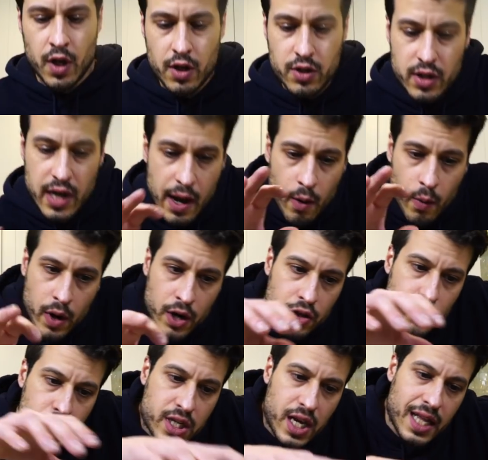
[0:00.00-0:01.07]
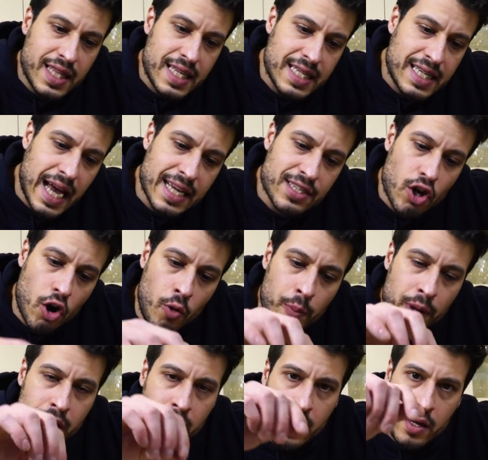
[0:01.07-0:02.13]
So now what we want to do is cut these guys
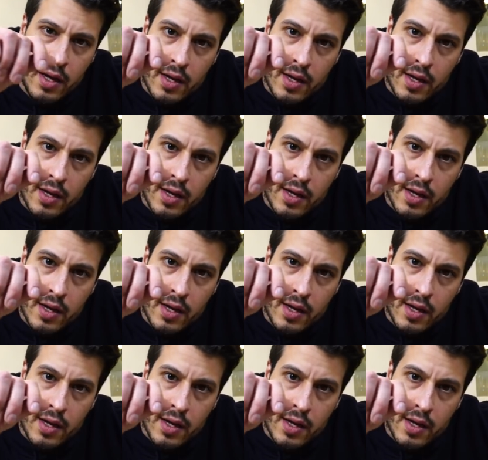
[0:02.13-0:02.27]
open.